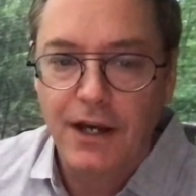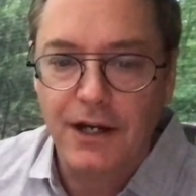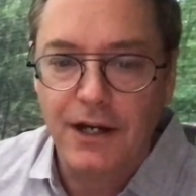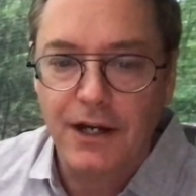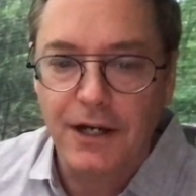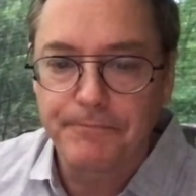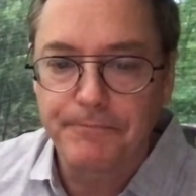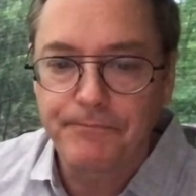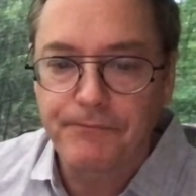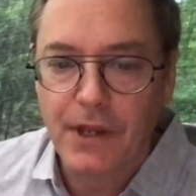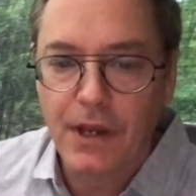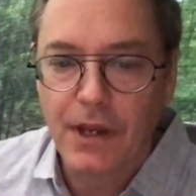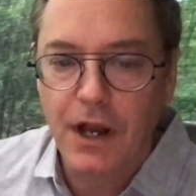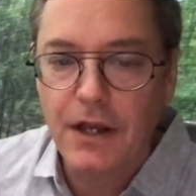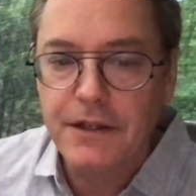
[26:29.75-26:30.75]
Um,
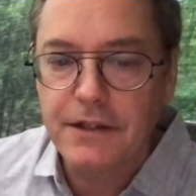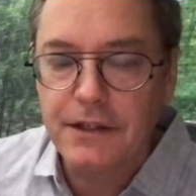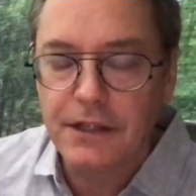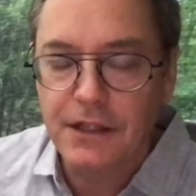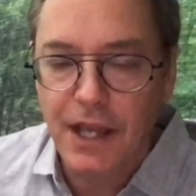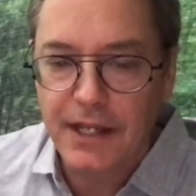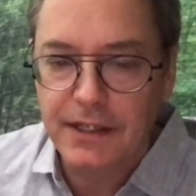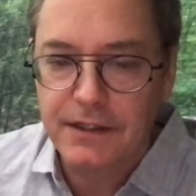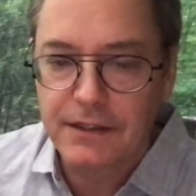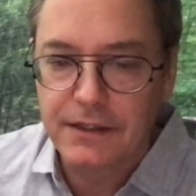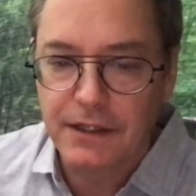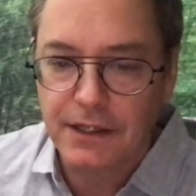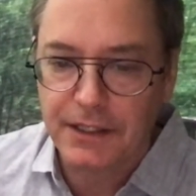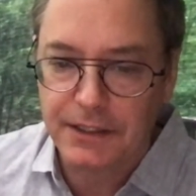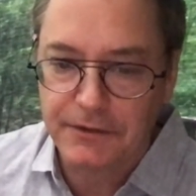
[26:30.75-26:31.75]
unlike
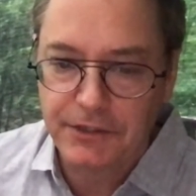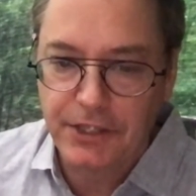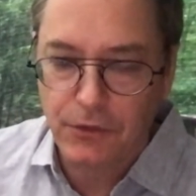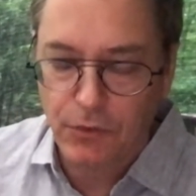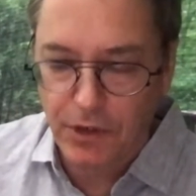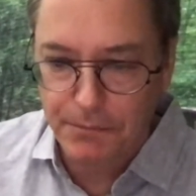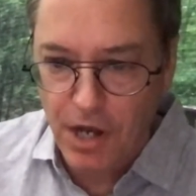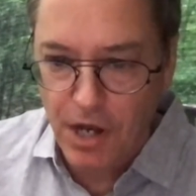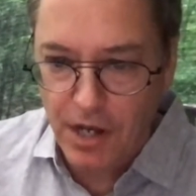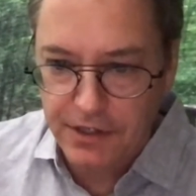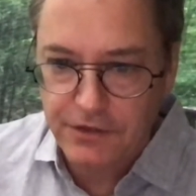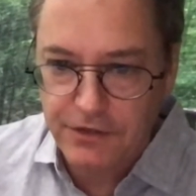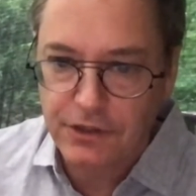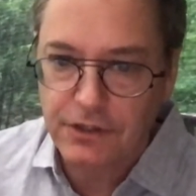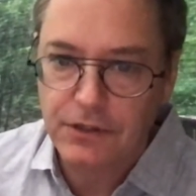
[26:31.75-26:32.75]
uh, you know a
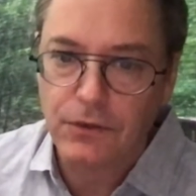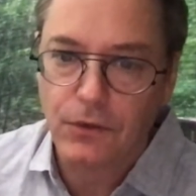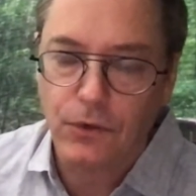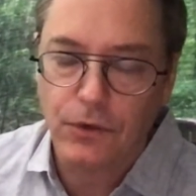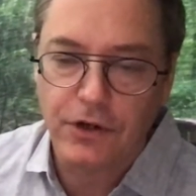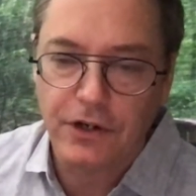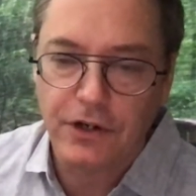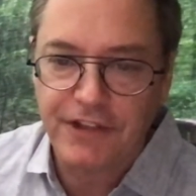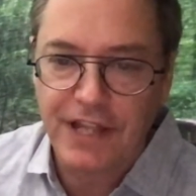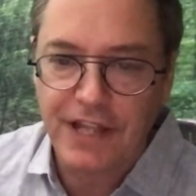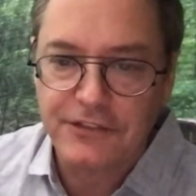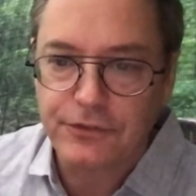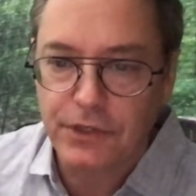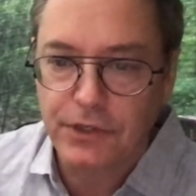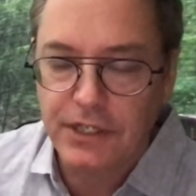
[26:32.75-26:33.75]
monitor or a
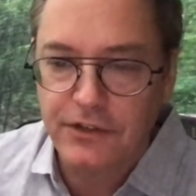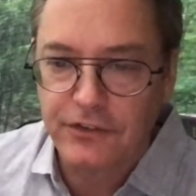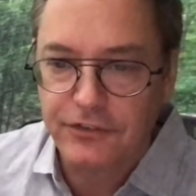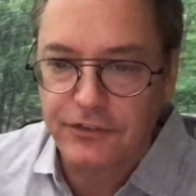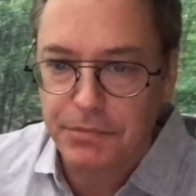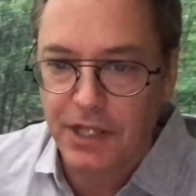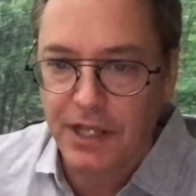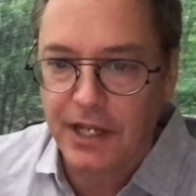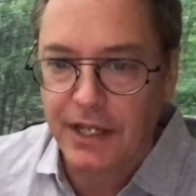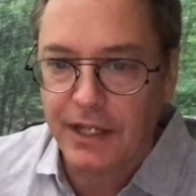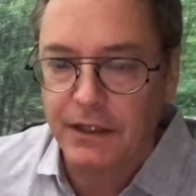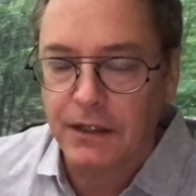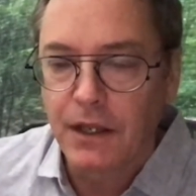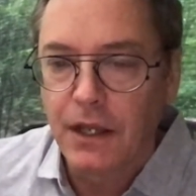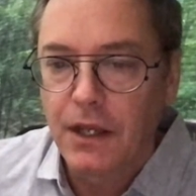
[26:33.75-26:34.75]
flat screen
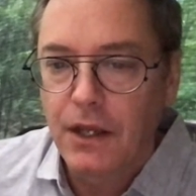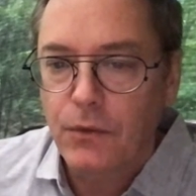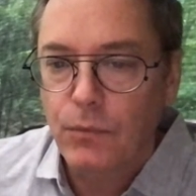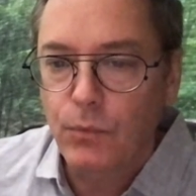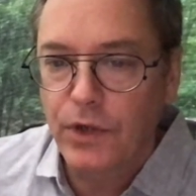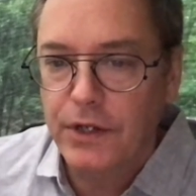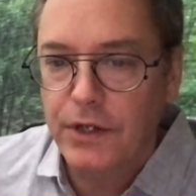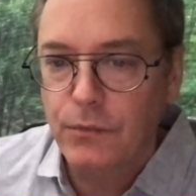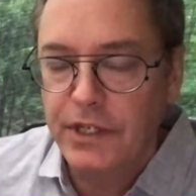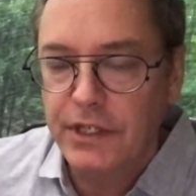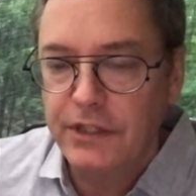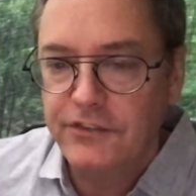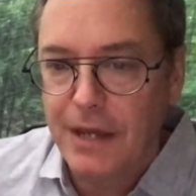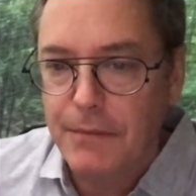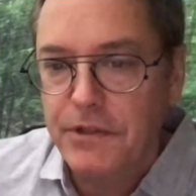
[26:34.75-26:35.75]
display, when
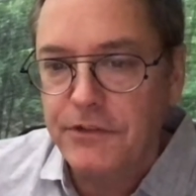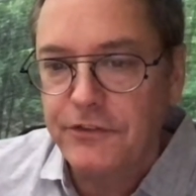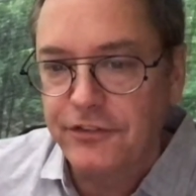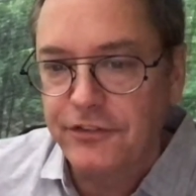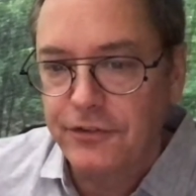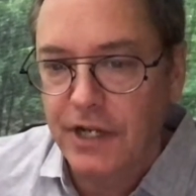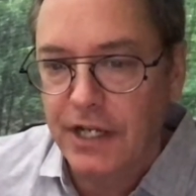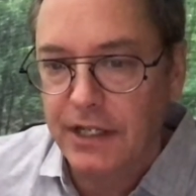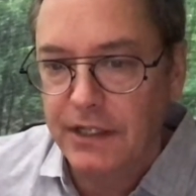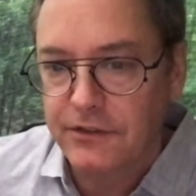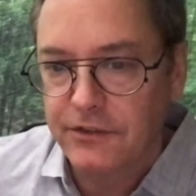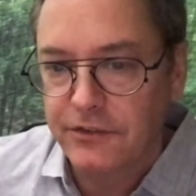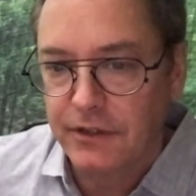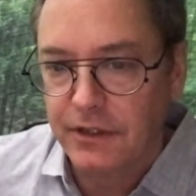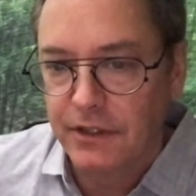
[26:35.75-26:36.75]
we
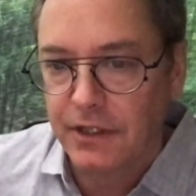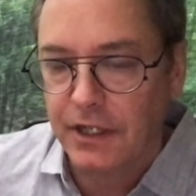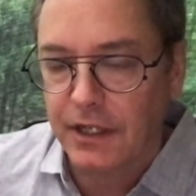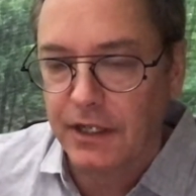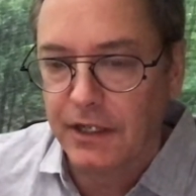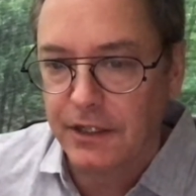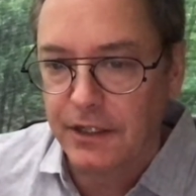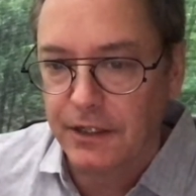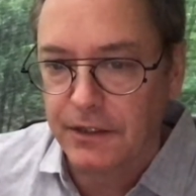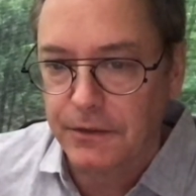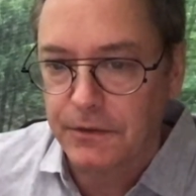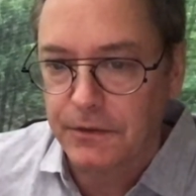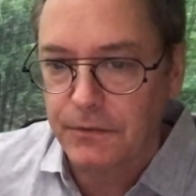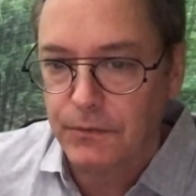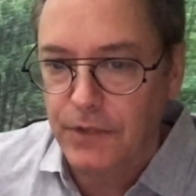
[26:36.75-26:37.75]
demonstrate
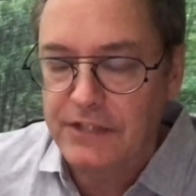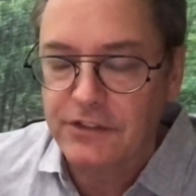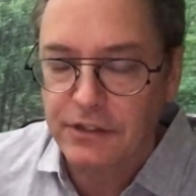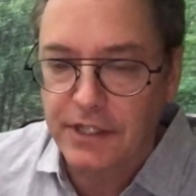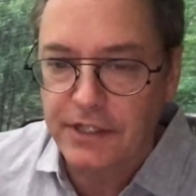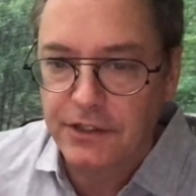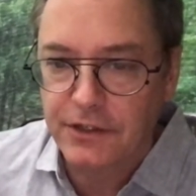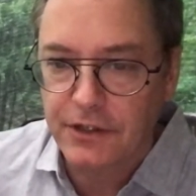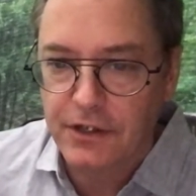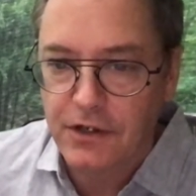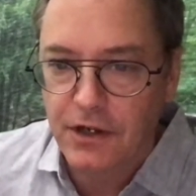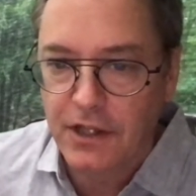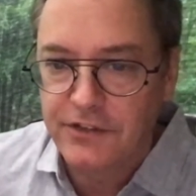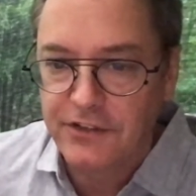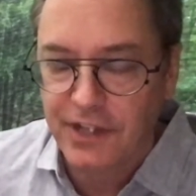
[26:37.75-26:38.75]
uh, rectilinear
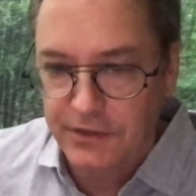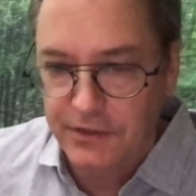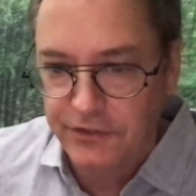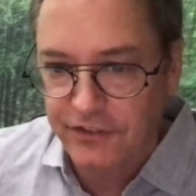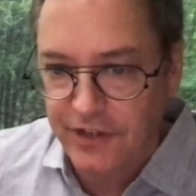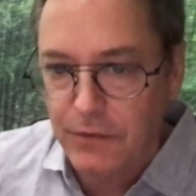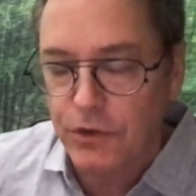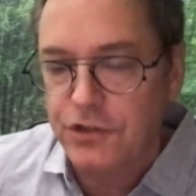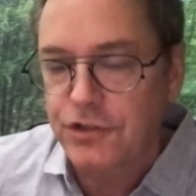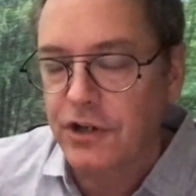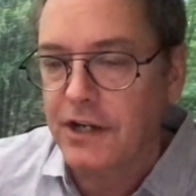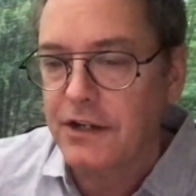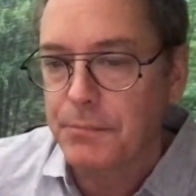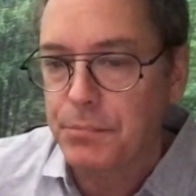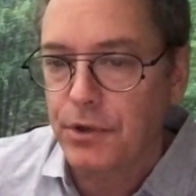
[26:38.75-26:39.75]
content, say we're
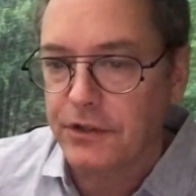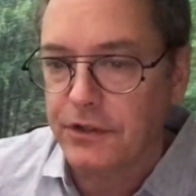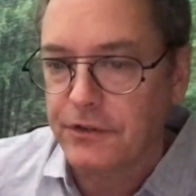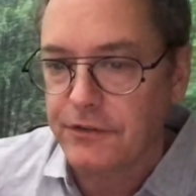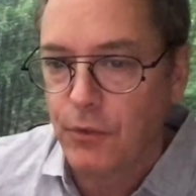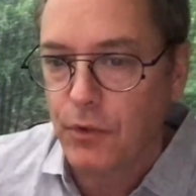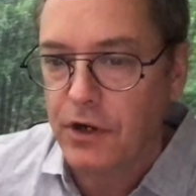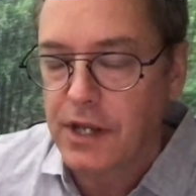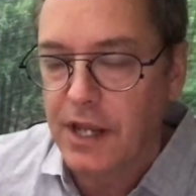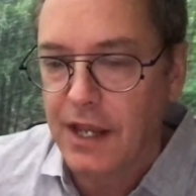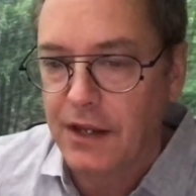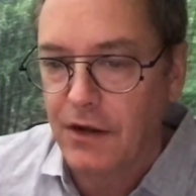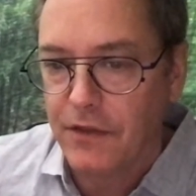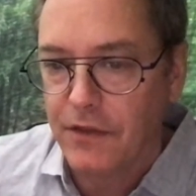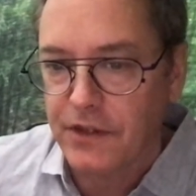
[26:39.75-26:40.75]
trying to put
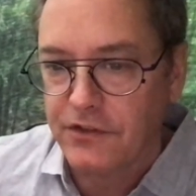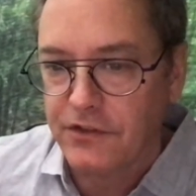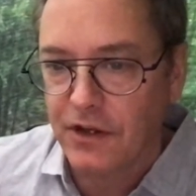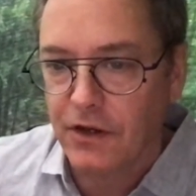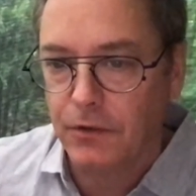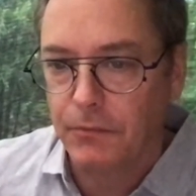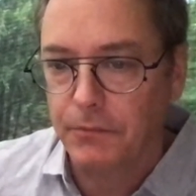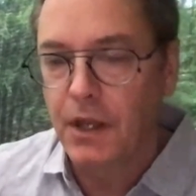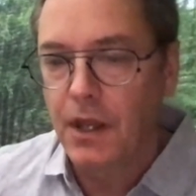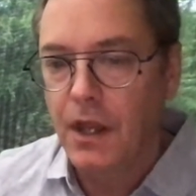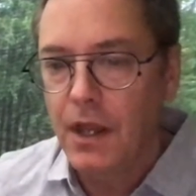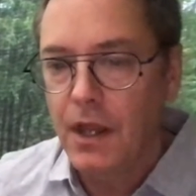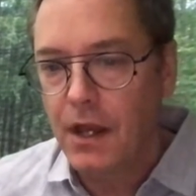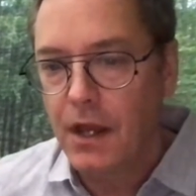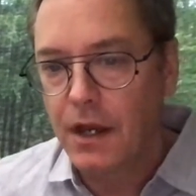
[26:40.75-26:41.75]
4K on the dome,
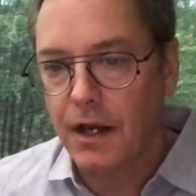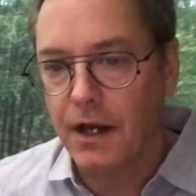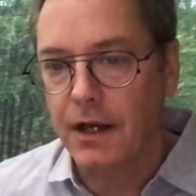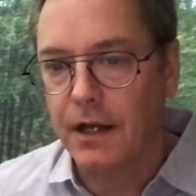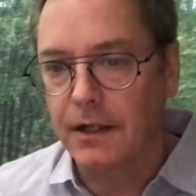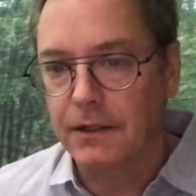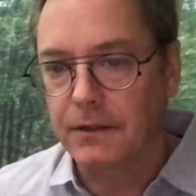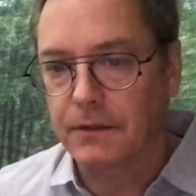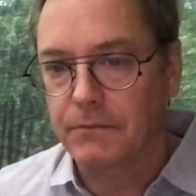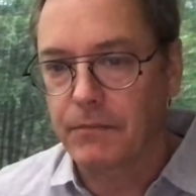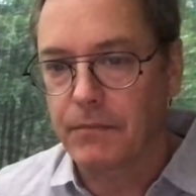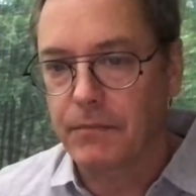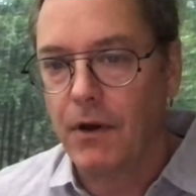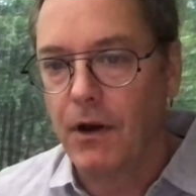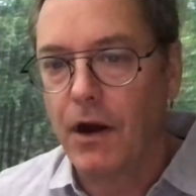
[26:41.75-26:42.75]
uh,
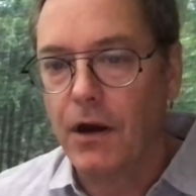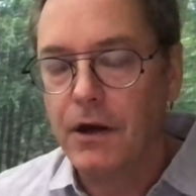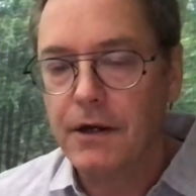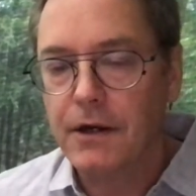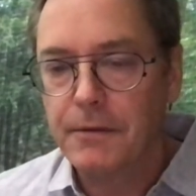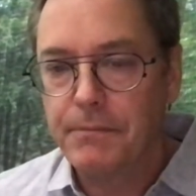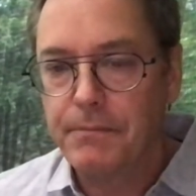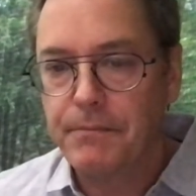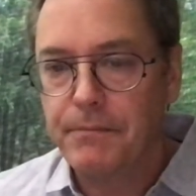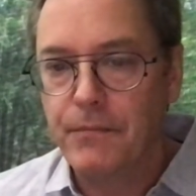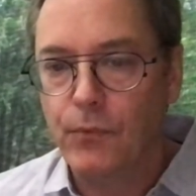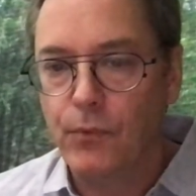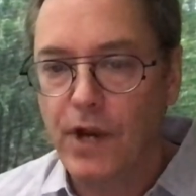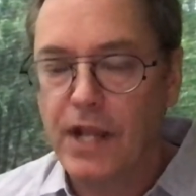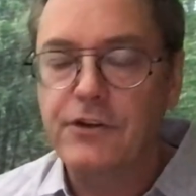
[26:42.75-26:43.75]
our
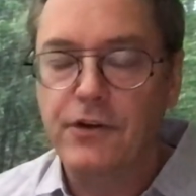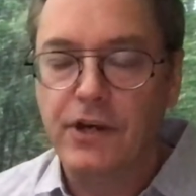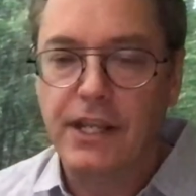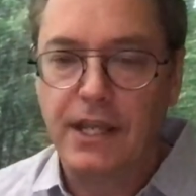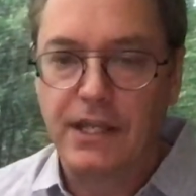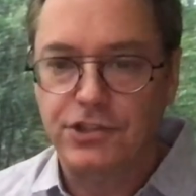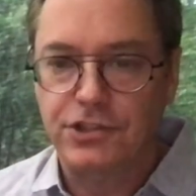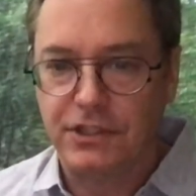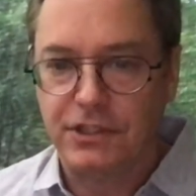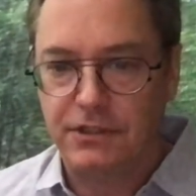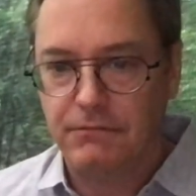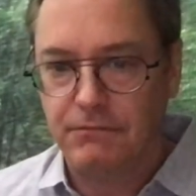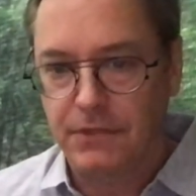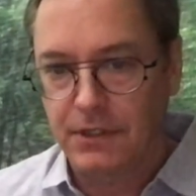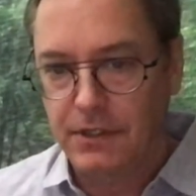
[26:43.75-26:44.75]
rendering
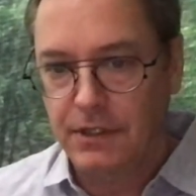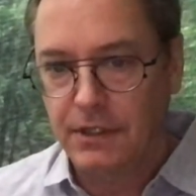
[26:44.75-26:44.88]
engine